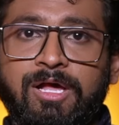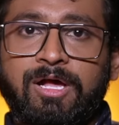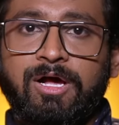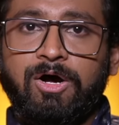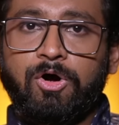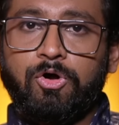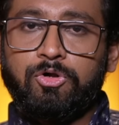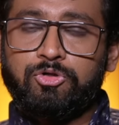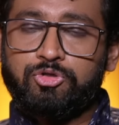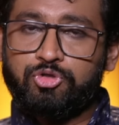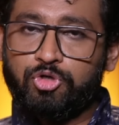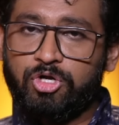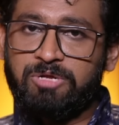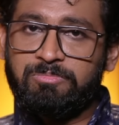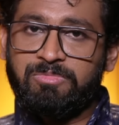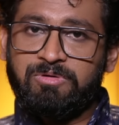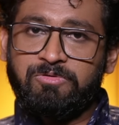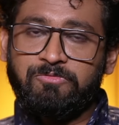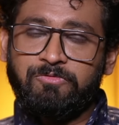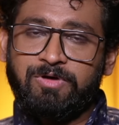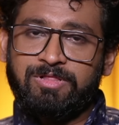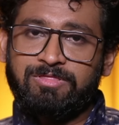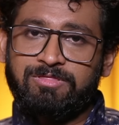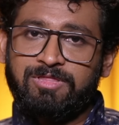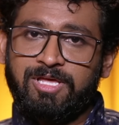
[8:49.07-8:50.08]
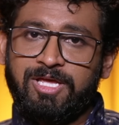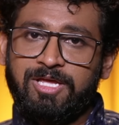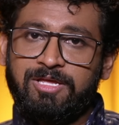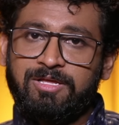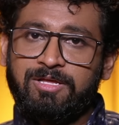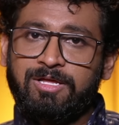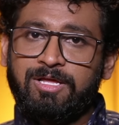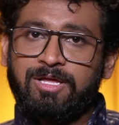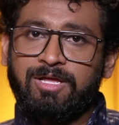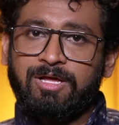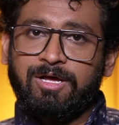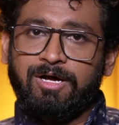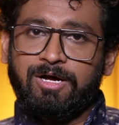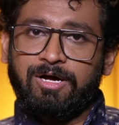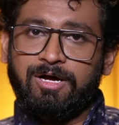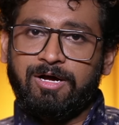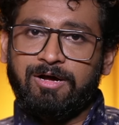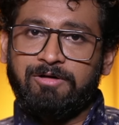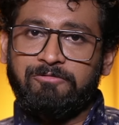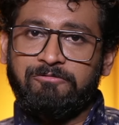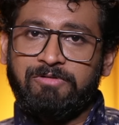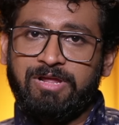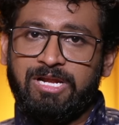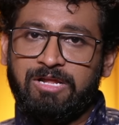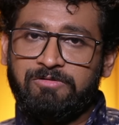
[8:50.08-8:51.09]
Also remember one thing,
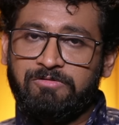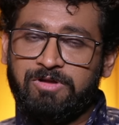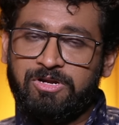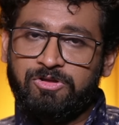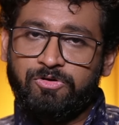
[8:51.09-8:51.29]
whenever